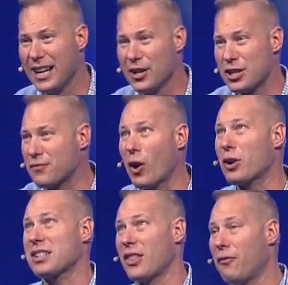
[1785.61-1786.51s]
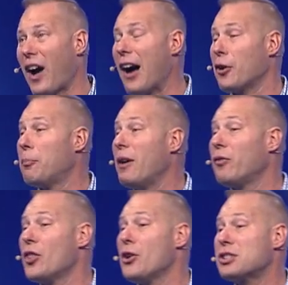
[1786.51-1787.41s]
Just focus on the Father. But
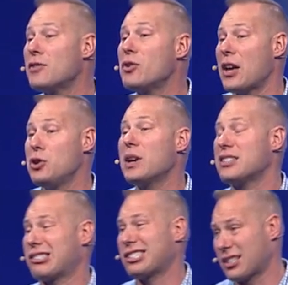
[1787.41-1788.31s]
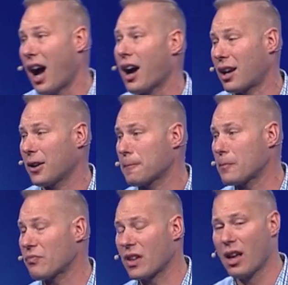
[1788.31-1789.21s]
for those of you that you get stuck
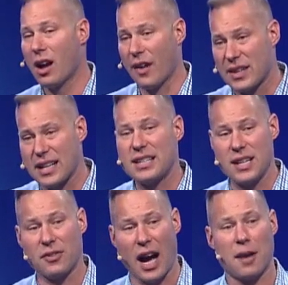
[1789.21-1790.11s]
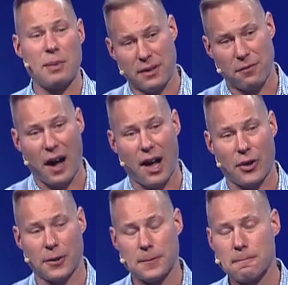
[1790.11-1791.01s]
on this idea of God being
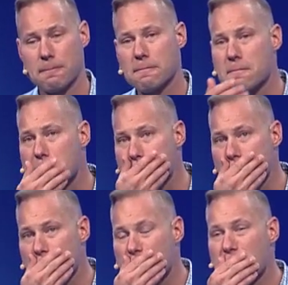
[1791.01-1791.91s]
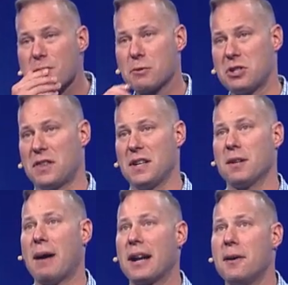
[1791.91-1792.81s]
Father, I want you to think
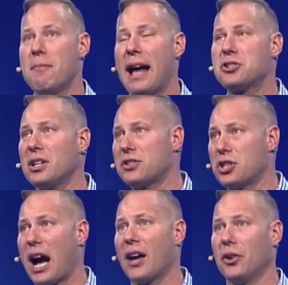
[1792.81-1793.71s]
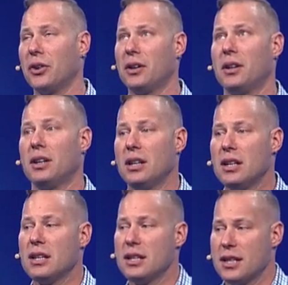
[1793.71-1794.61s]
about it. Imagine a child
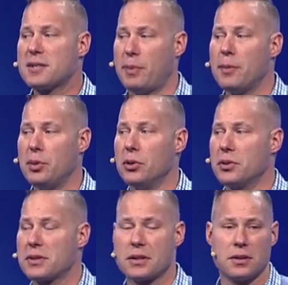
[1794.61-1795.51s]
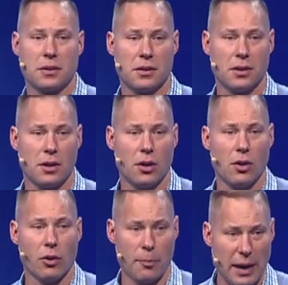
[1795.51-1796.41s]
that's been abused
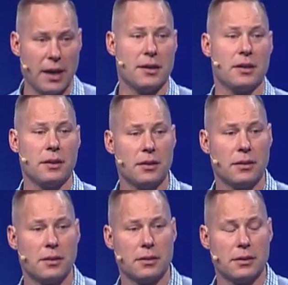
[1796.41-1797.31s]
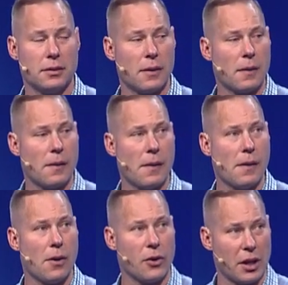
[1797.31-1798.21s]
or
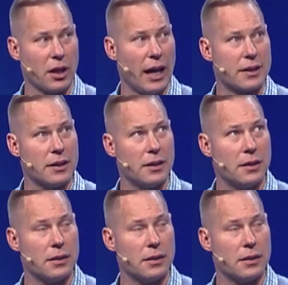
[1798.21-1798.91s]
abandoned or neglected.